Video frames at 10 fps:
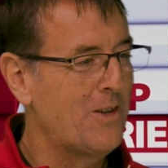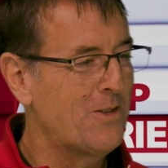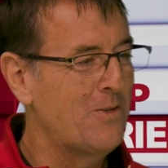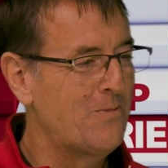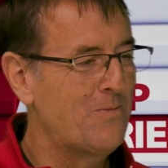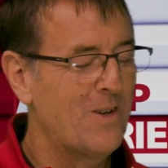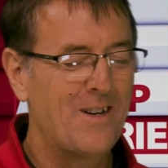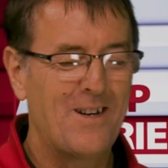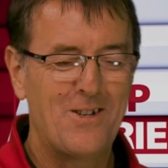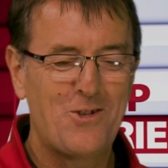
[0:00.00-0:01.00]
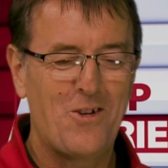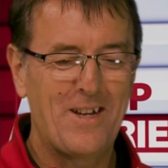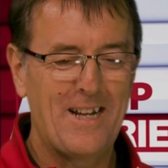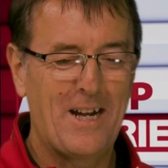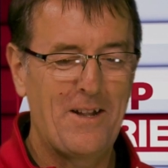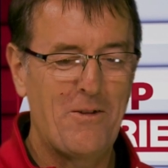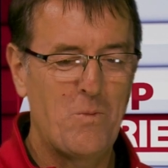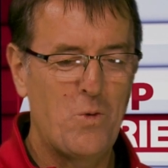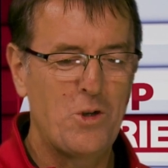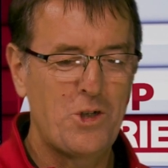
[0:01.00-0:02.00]
I do try and get down there
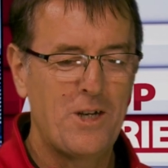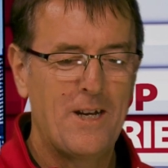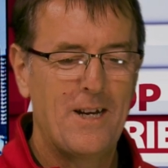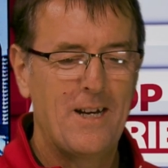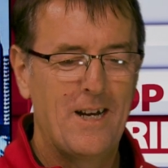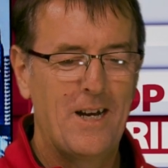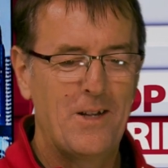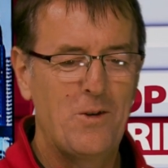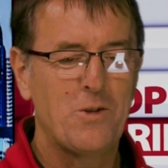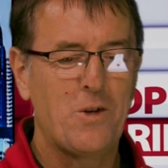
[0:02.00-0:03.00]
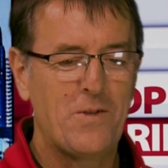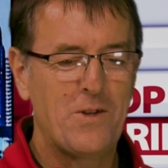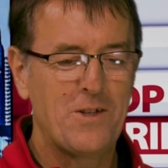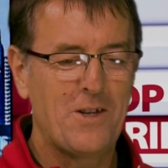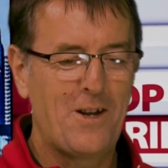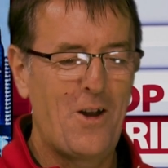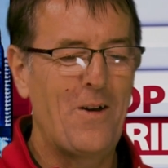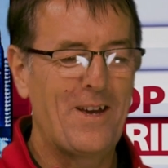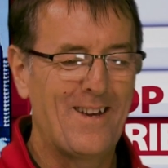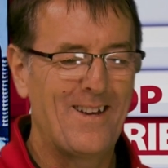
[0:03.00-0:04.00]
and watch. Not as often as I'd
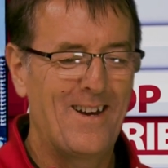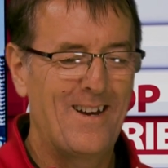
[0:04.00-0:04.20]
like,